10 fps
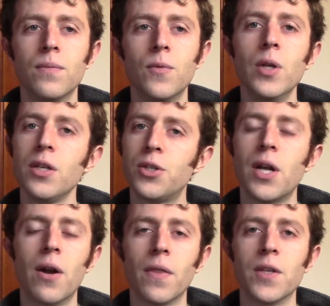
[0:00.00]
really
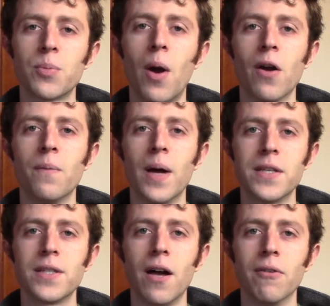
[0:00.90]
sharing this part of
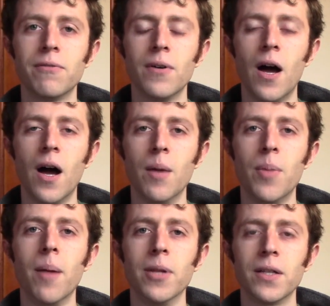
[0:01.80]
myself
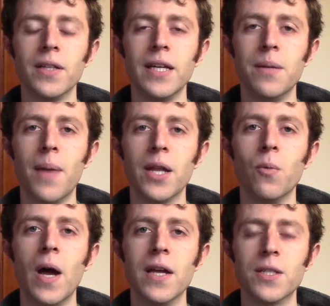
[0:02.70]
publicly in many
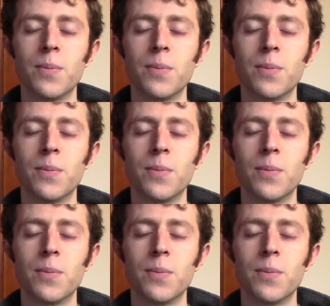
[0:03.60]
ways,